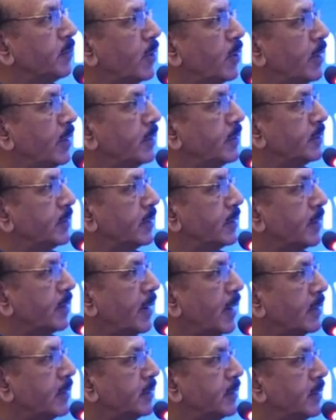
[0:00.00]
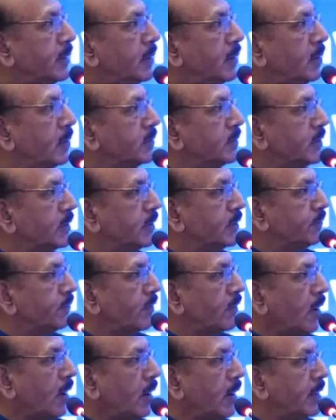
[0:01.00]
monitor the creatinine, search
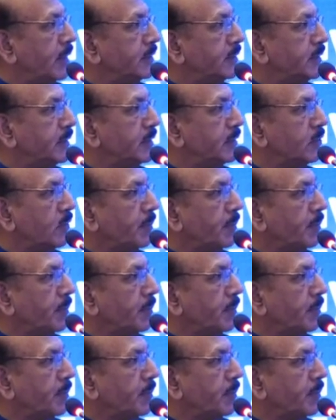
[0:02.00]
for heart disease,